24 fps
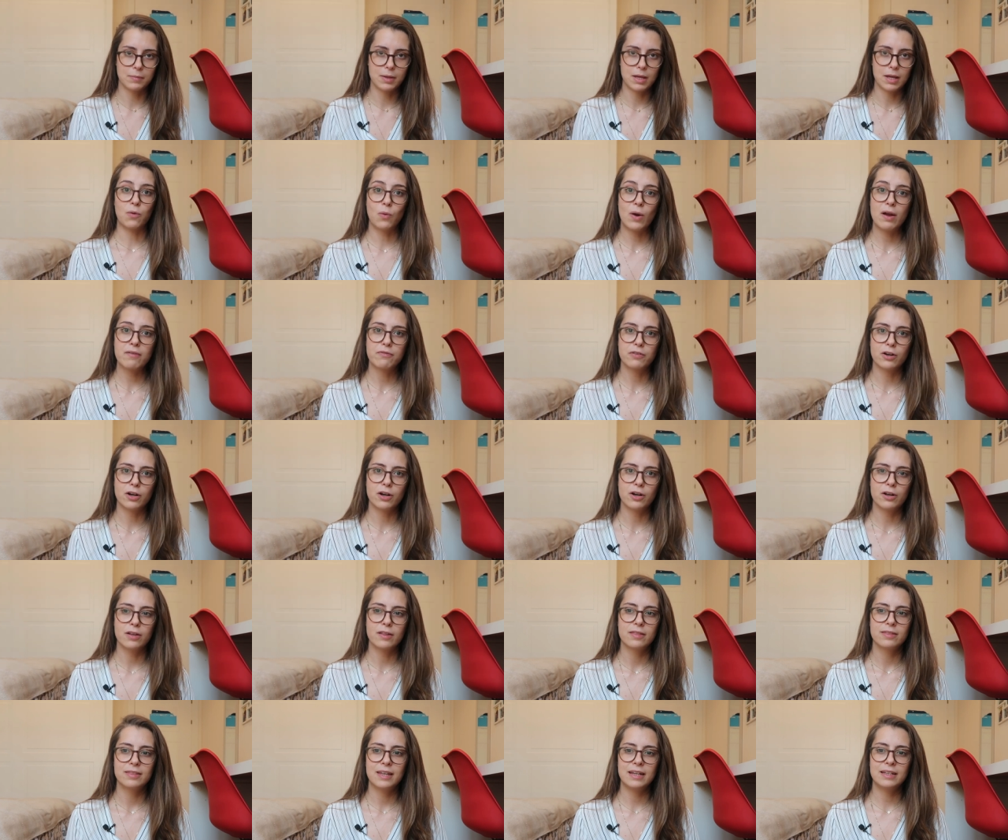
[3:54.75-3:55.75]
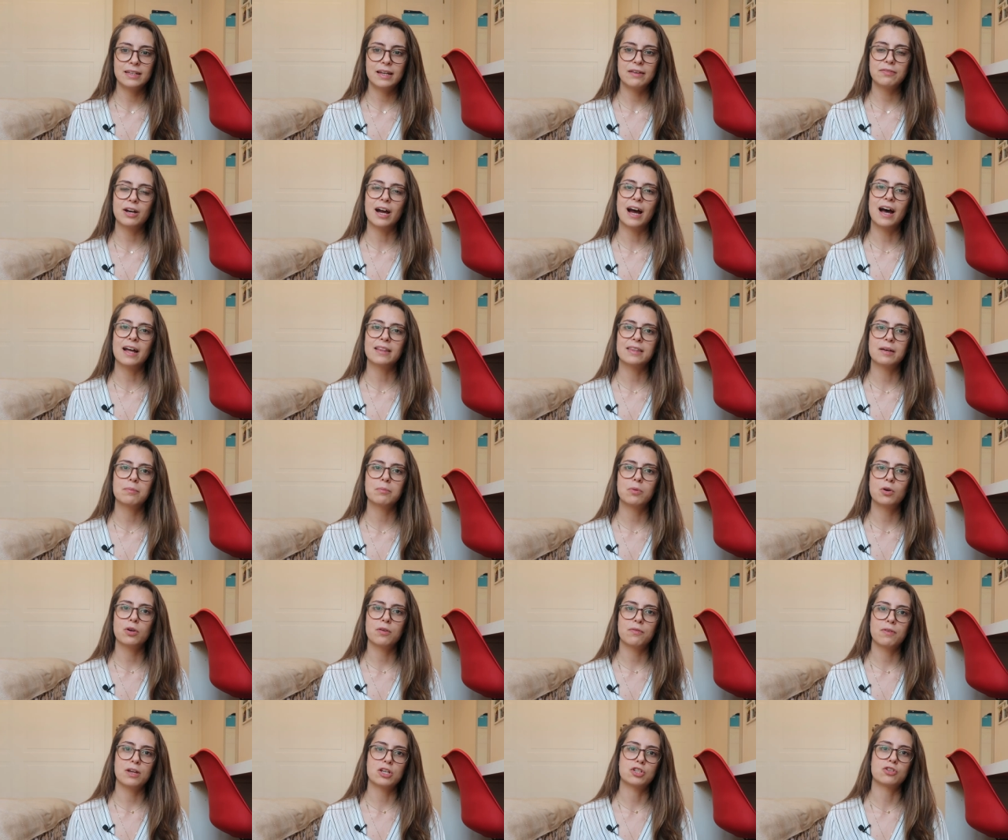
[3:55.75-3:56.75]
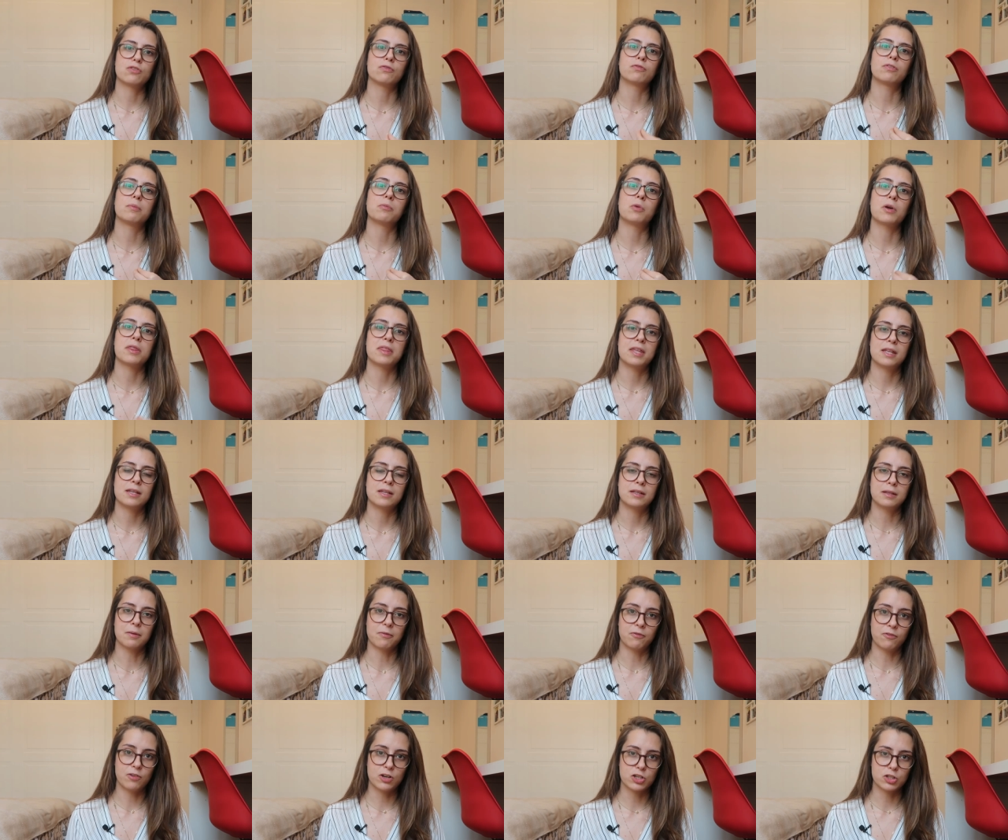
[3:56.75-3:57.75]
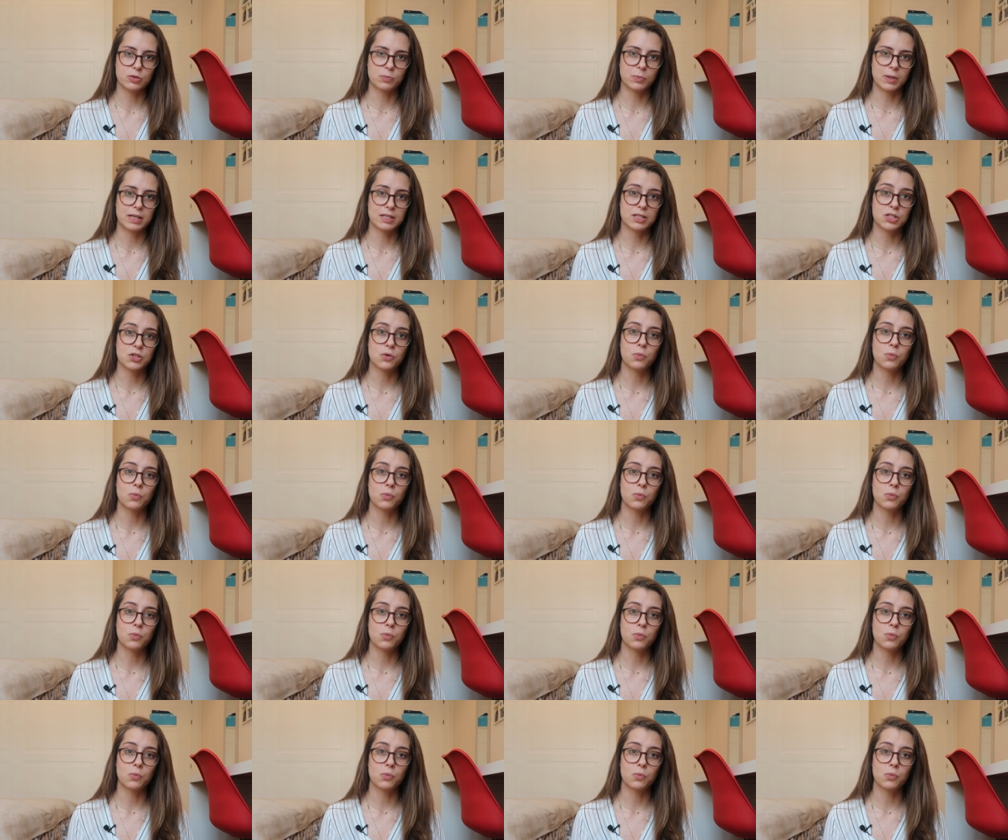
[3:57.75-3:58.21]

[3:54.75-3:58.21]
However, they never had that motivation from within in the first place,